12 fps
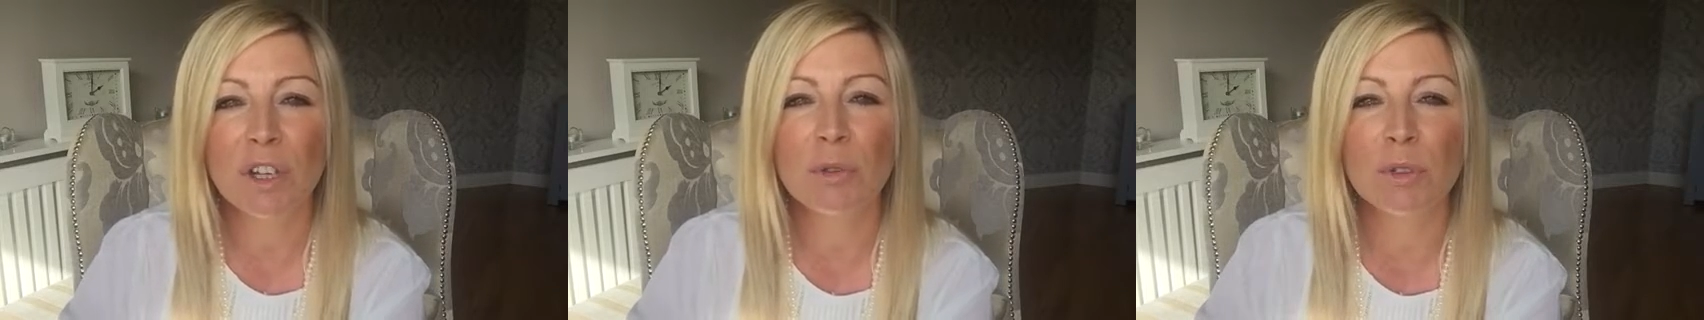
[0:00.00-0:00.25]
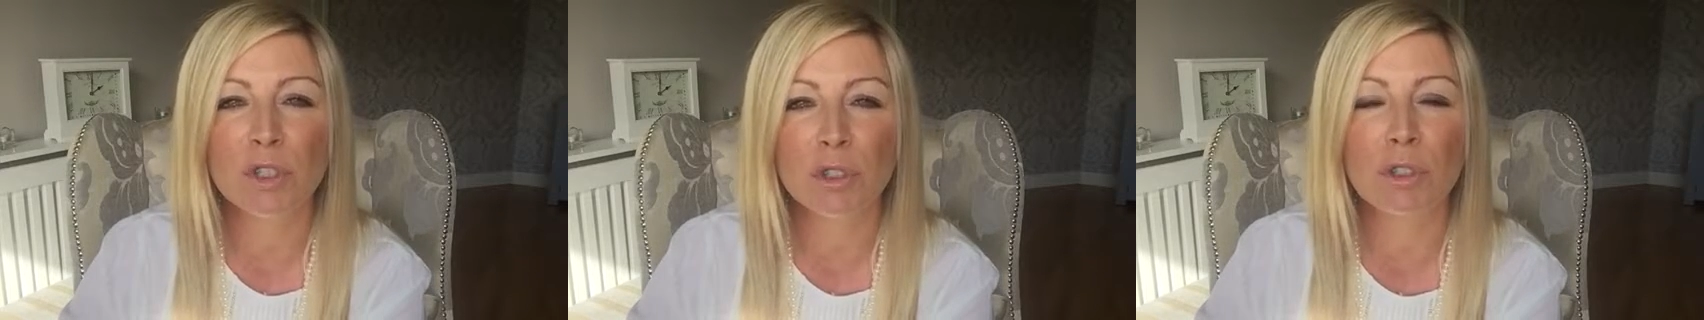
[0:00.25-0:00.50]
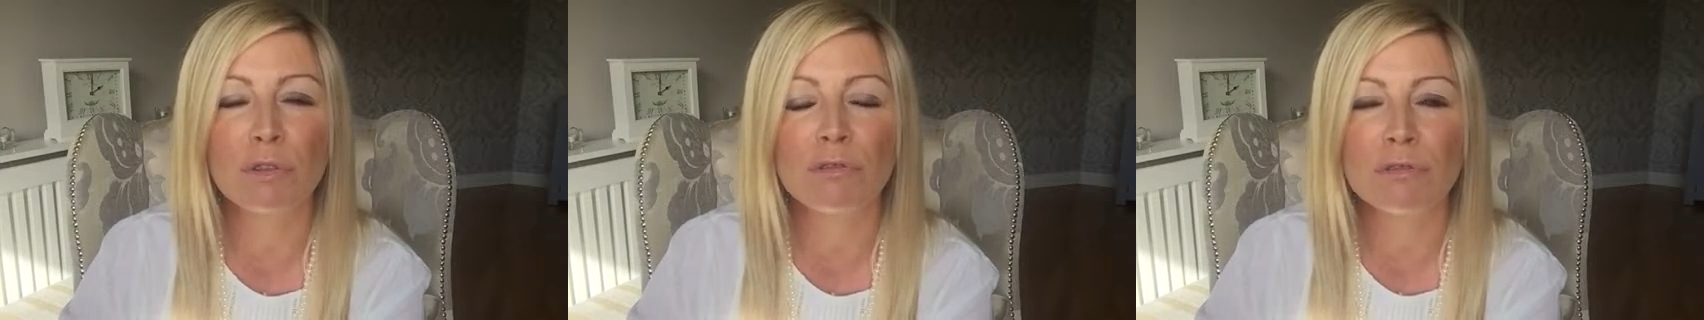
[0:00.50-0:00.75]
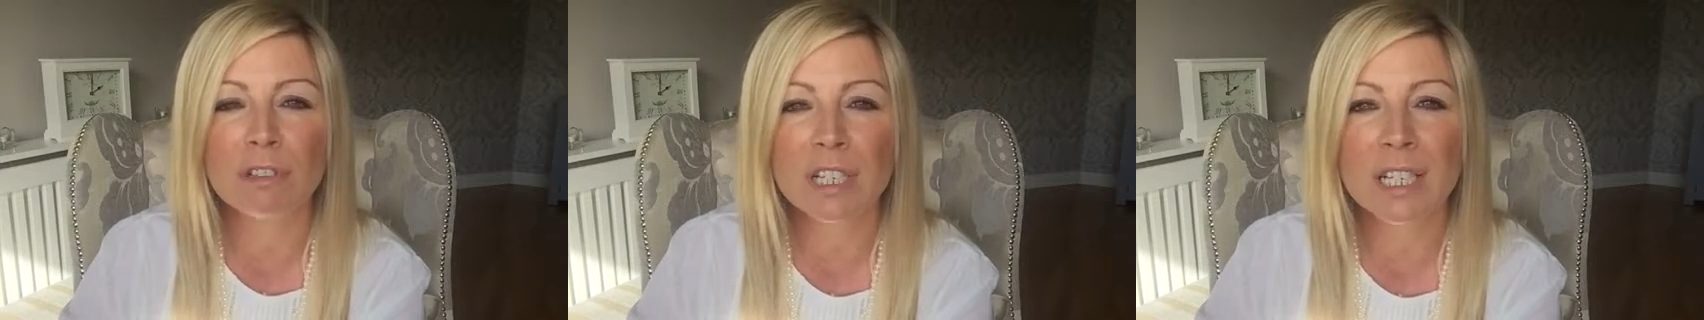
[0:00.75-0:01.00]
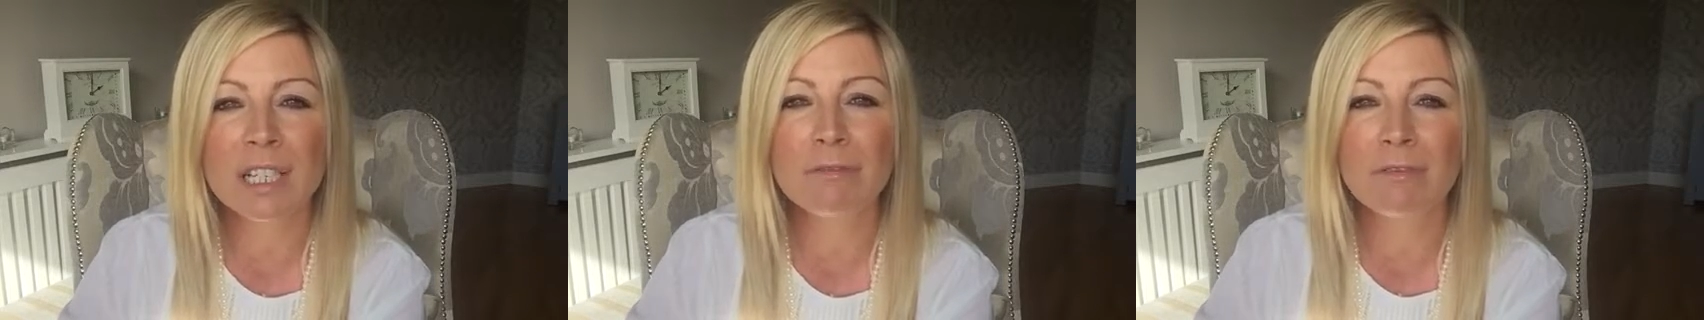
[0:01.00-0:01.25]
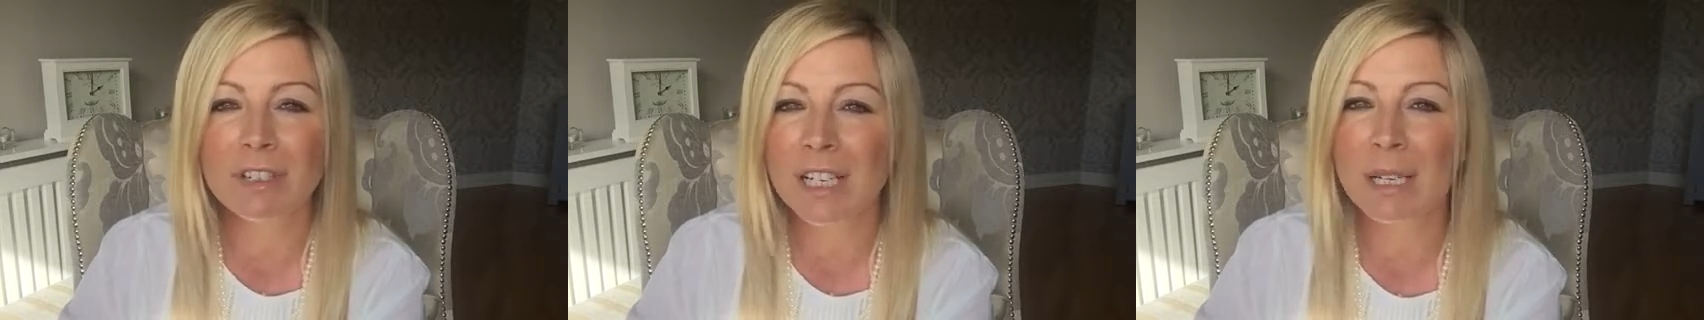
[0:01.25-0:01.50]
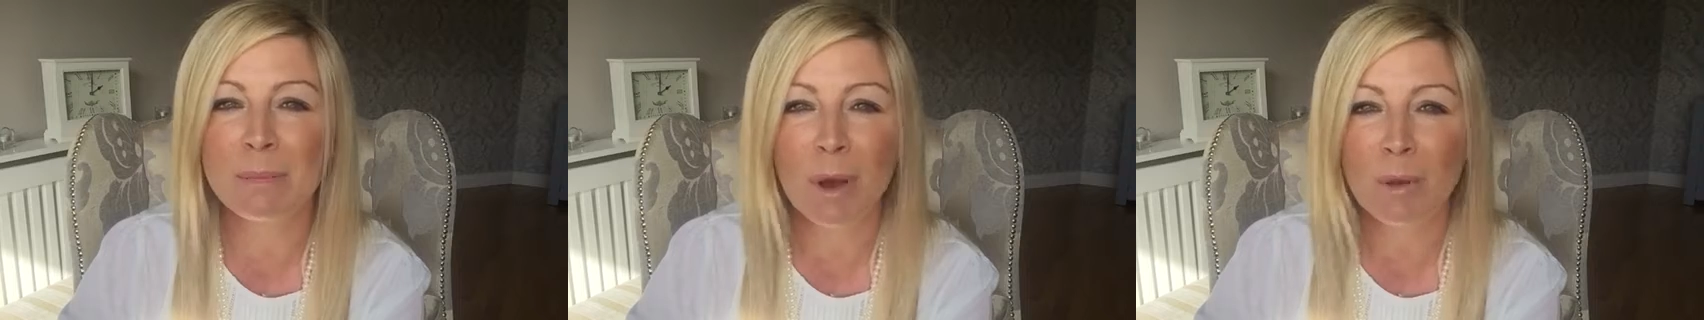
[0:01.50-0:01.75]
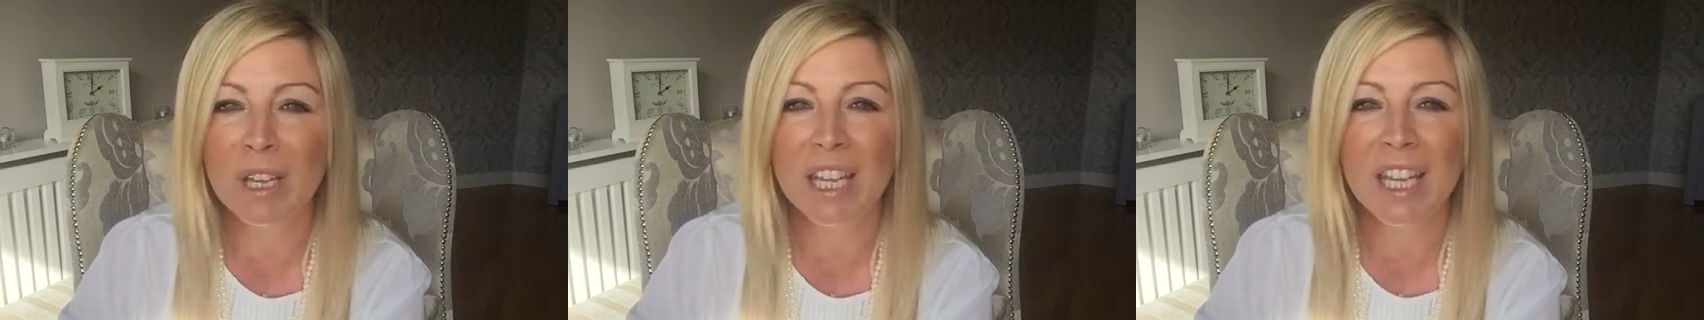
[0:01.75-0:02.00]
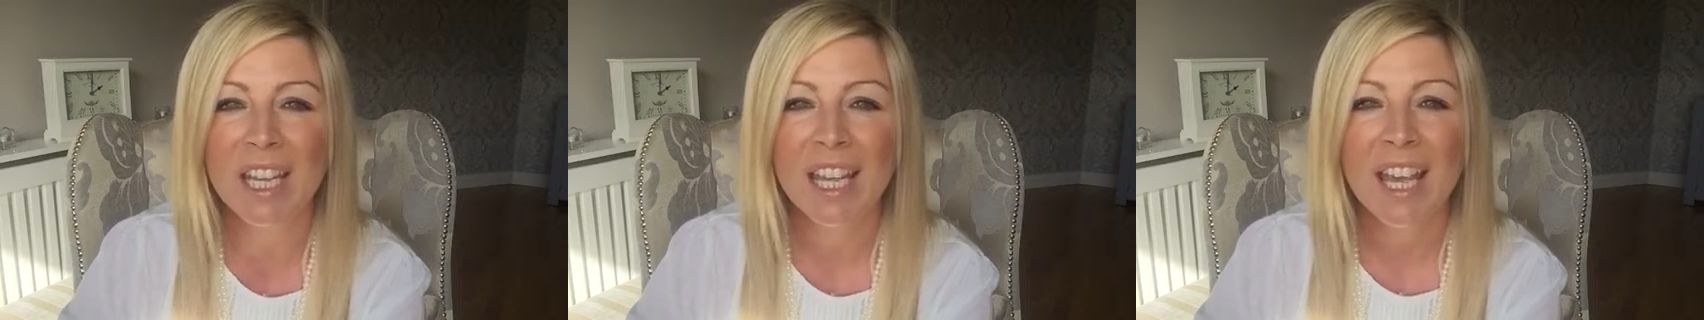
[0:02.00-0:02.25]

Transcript: who is just really, really moany